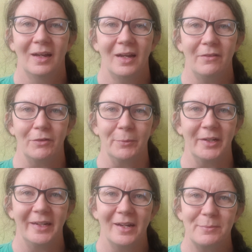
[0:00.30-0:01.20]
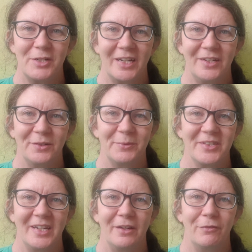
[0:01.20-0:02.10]
Hi everybody, I'm Jackie
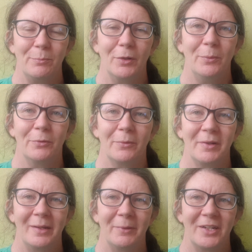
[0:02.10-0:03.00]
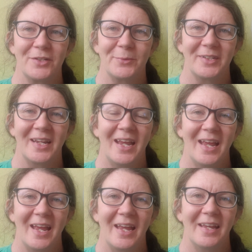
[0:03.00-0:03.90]
Thomas-Teague from Bloom Property Management,
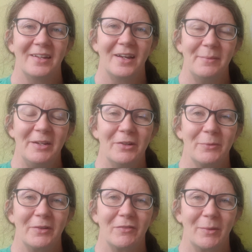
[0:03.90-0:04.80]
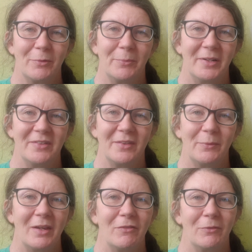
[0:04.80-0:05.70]
and I'm here at one of our properties that
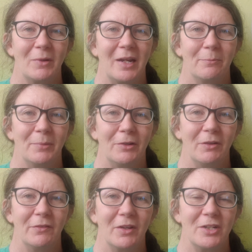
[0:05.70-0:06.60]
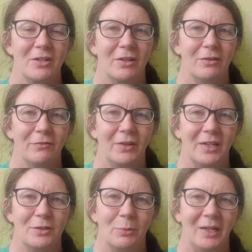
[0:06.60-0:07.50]
we haven't had a big renovation of
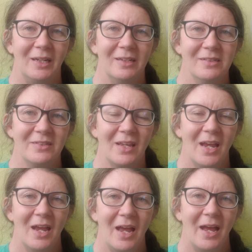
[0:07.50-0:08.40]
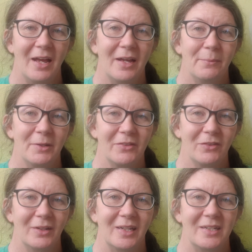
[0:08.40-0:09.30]
in 20 years, but it's
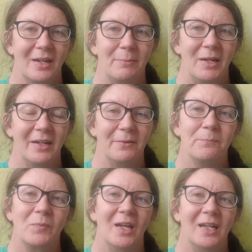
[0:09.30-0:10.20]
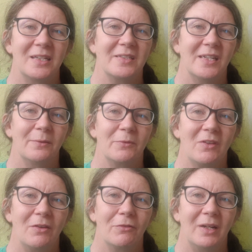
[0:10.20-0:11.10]
certainly time now. Our last tenant was
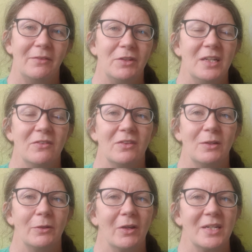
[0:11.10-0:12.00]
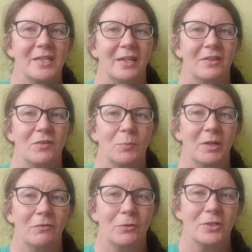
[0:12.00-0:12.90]
here for 11 years. They were great tenants, but
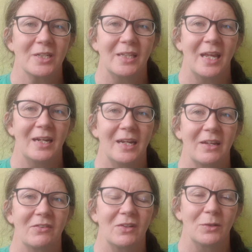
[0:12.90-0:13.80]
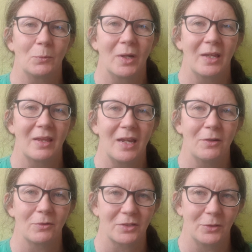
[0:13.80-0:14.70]
unfortunately they had an accident where they
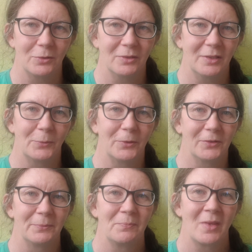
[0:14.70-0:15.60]
knocked a hole in the wall